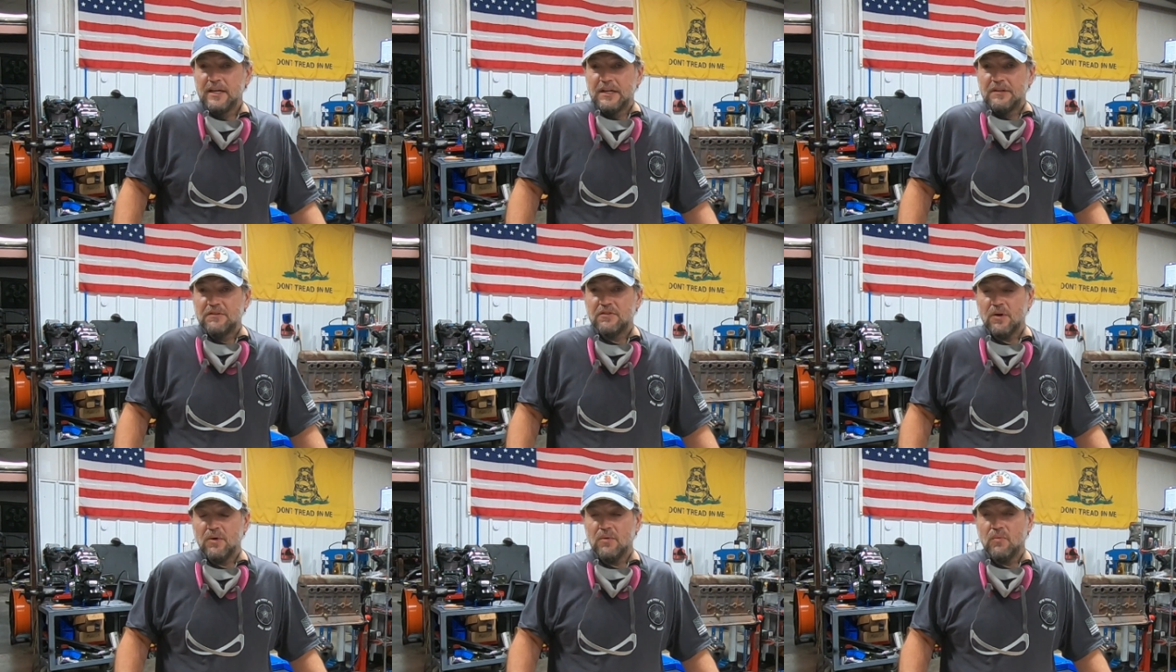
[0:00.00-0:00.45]

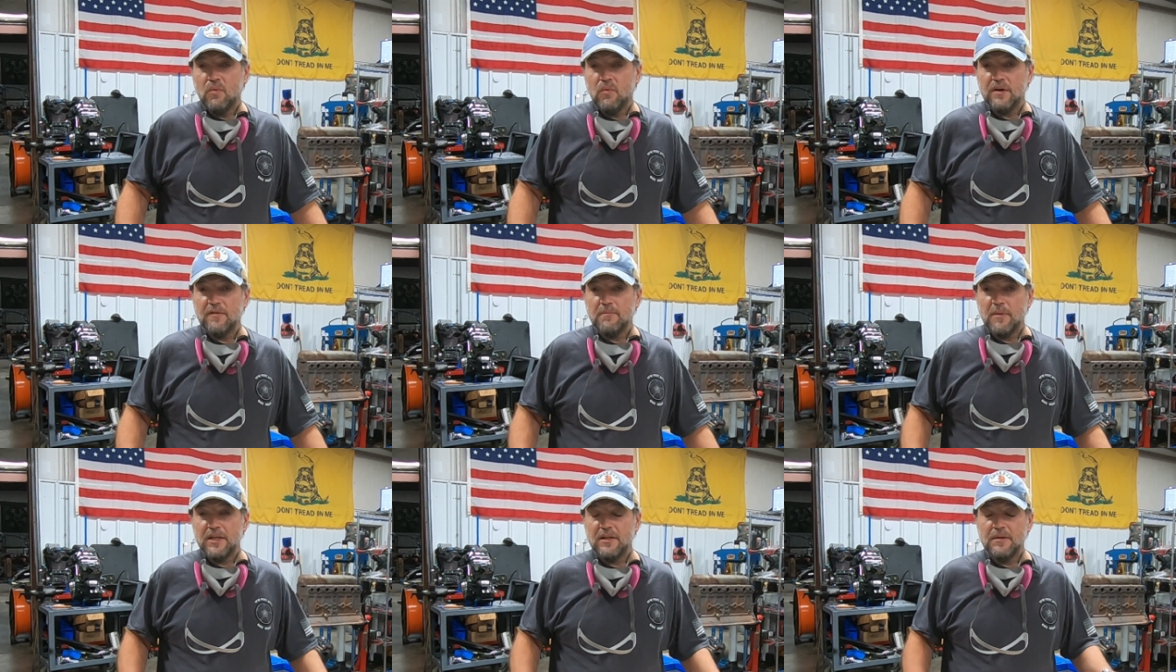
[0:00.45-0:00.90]
So
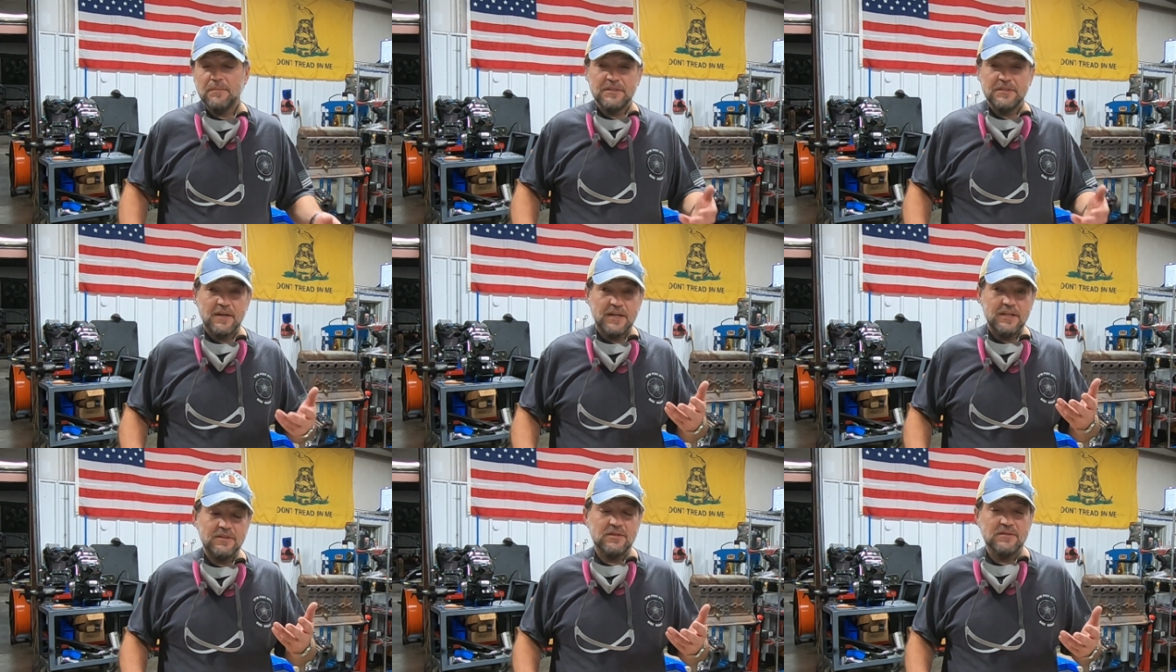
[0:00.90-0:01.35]
one of my
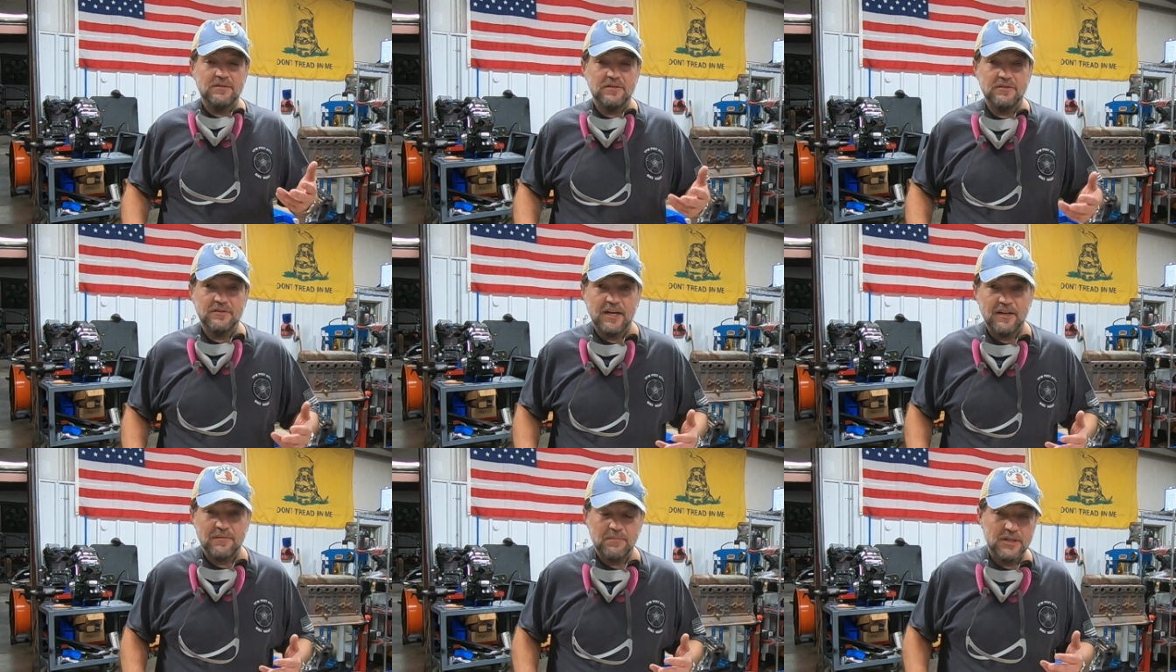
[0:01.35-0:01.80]
limitations,
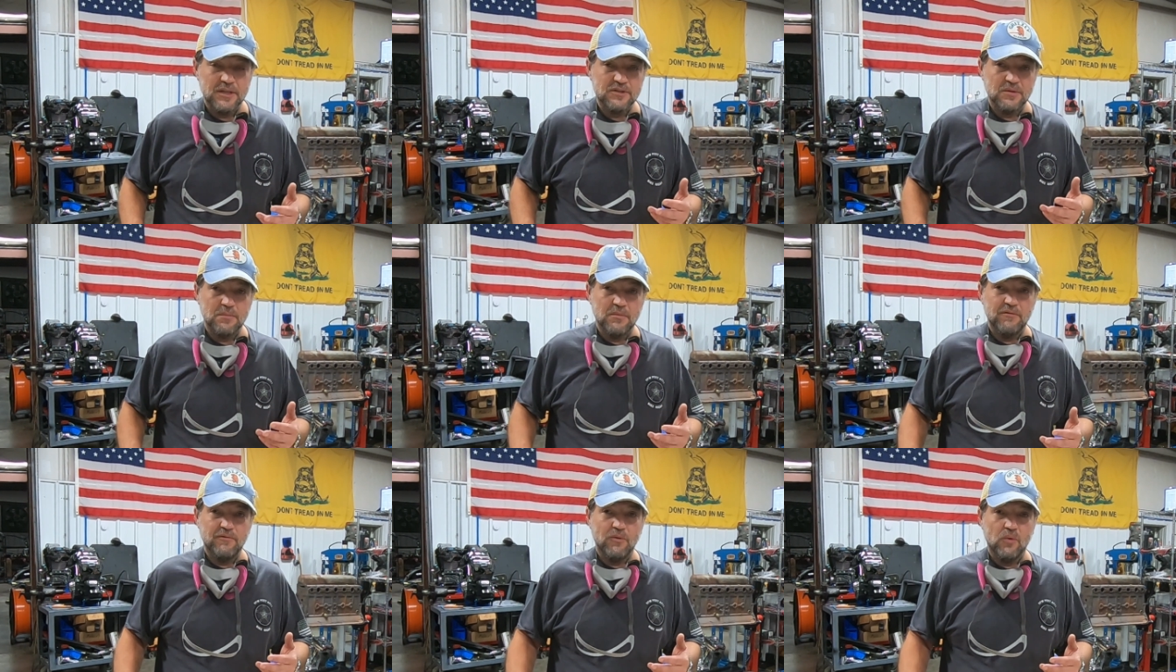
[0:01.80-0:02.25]
as I'd
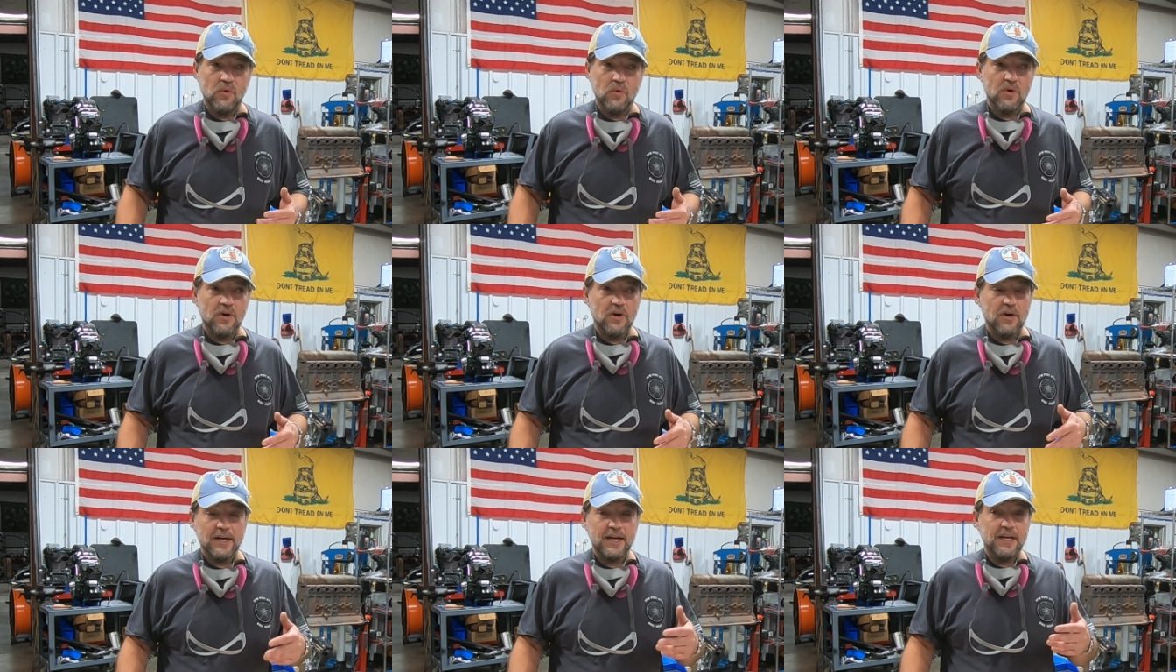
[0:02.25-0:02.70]
mentioned
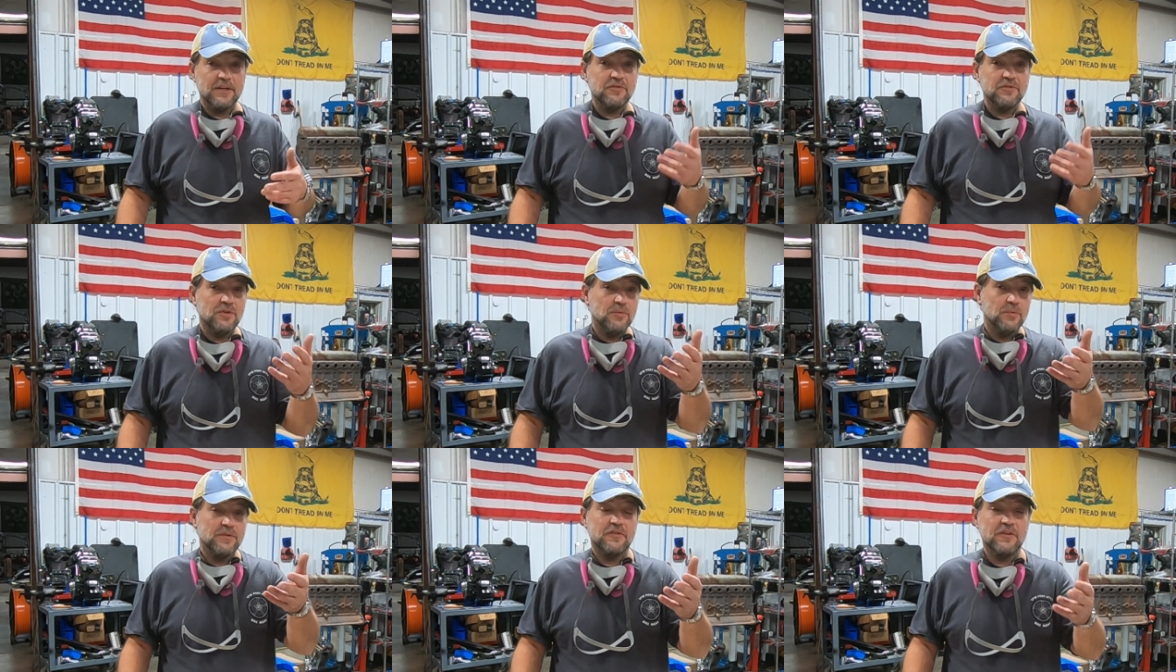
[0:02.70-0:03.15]
before, or I guess
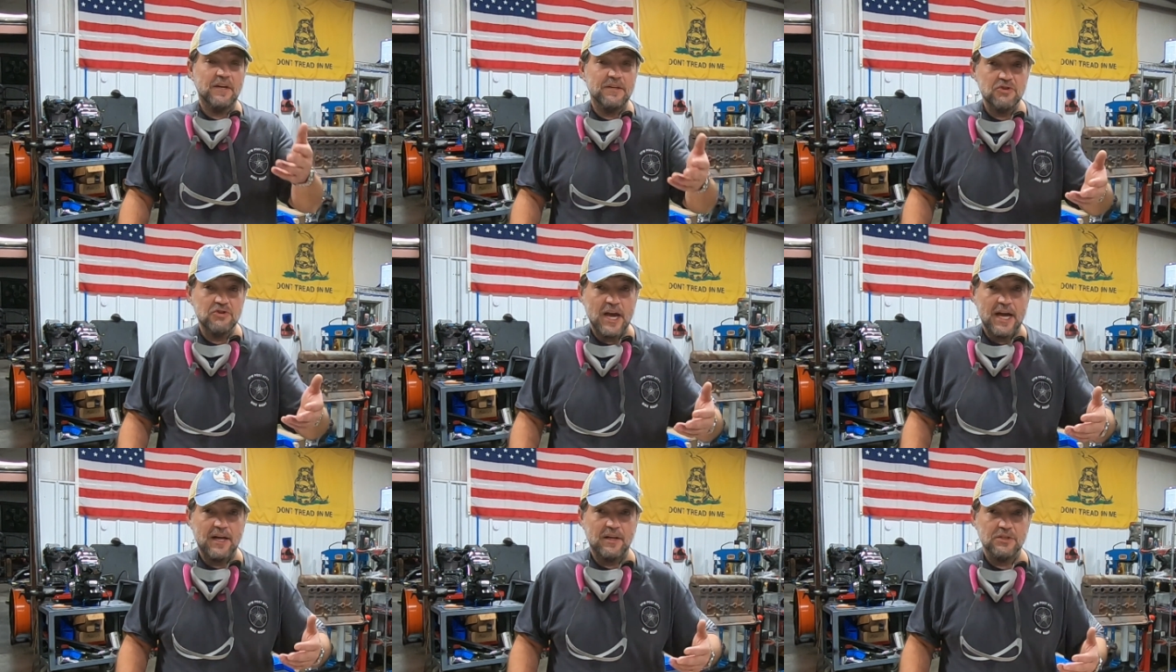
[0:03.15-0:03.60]
you would say
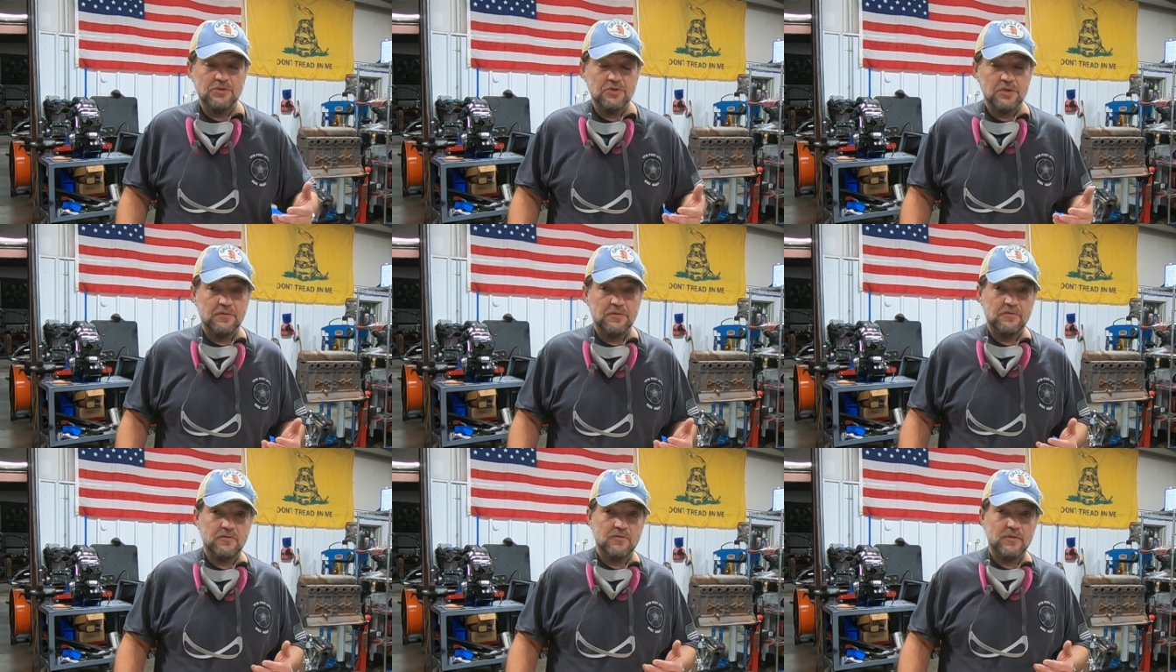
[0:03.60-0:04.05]

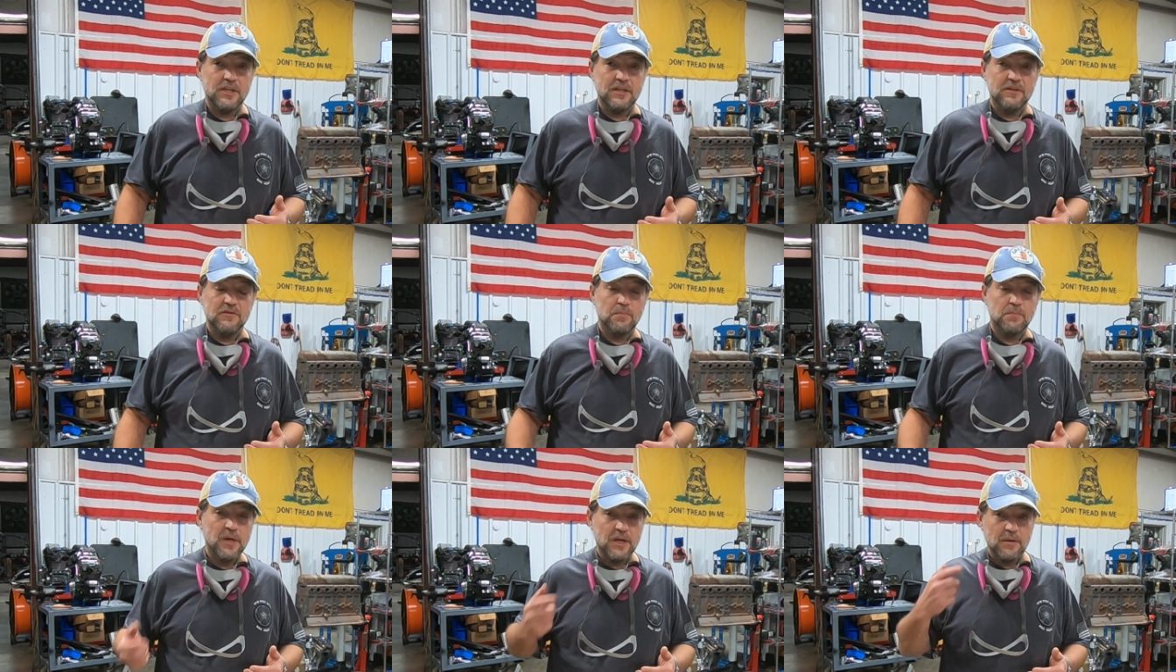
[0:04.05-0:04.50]
challenges,
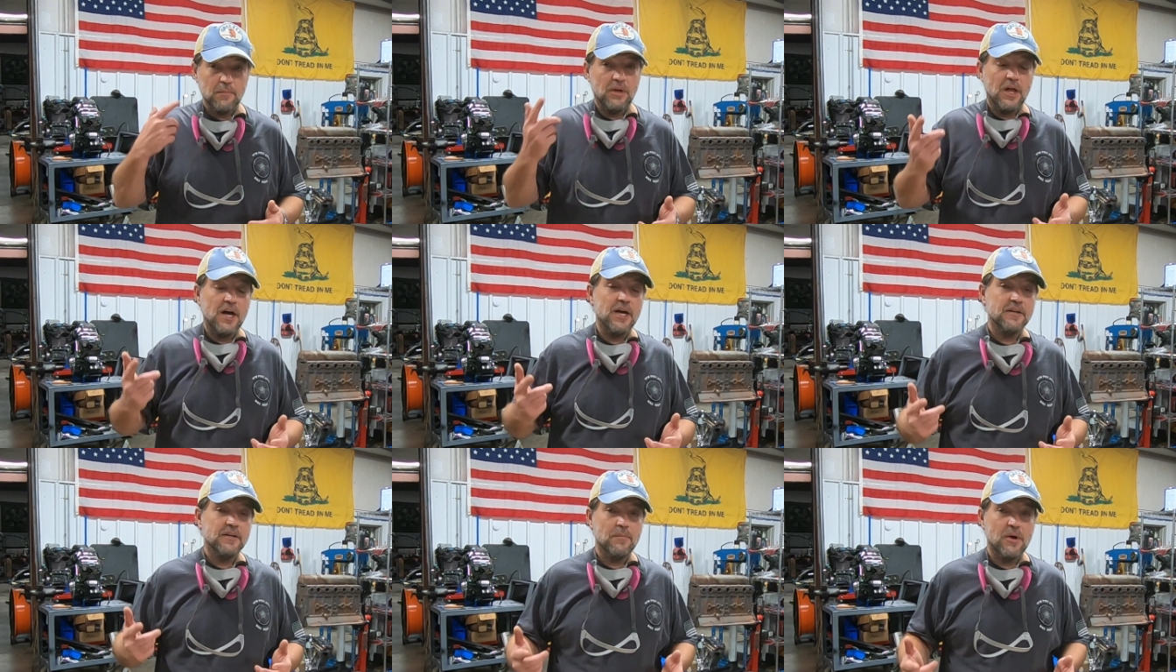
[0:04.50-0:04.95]
is being
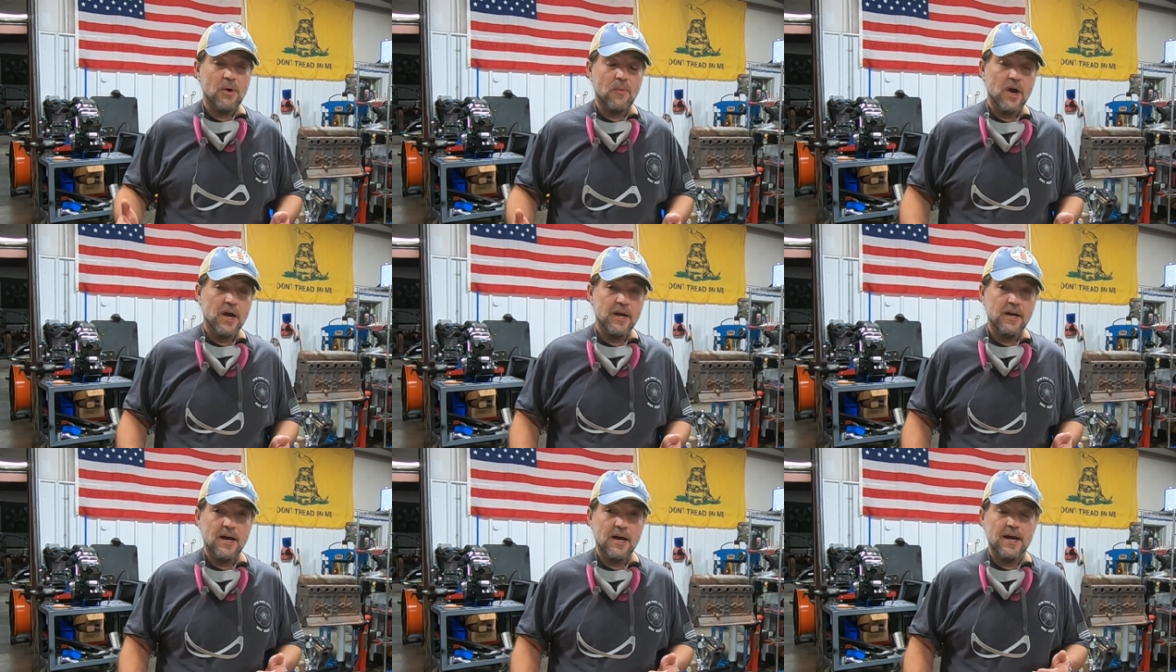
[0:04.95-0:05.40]
blind in my
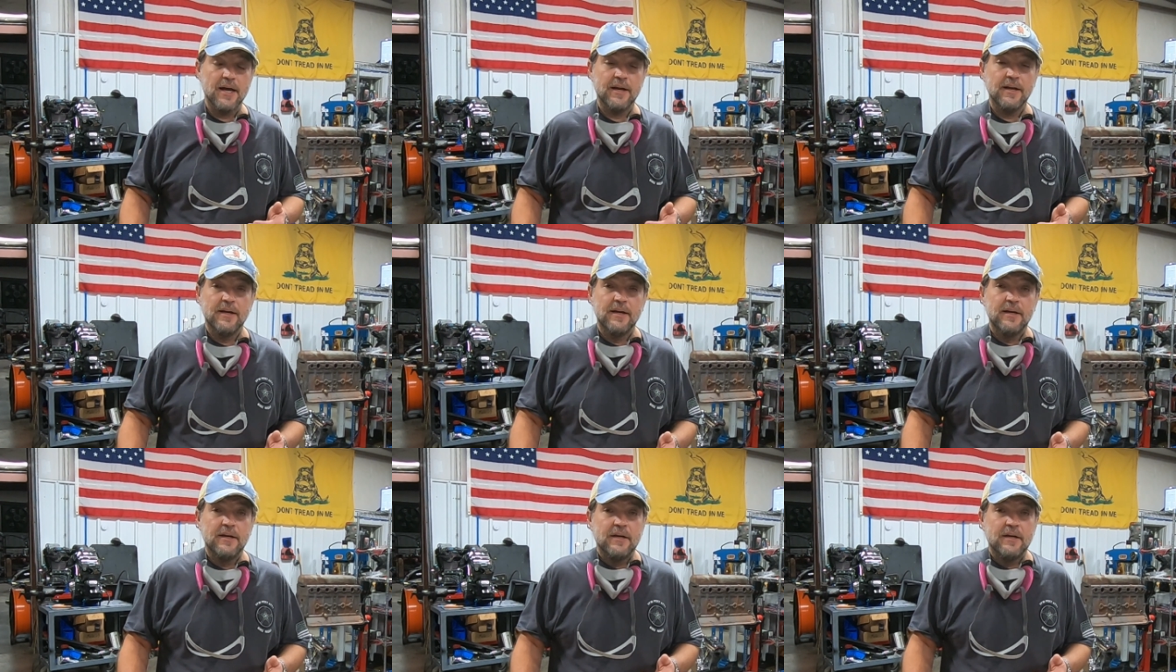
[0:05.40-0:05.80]
right eye.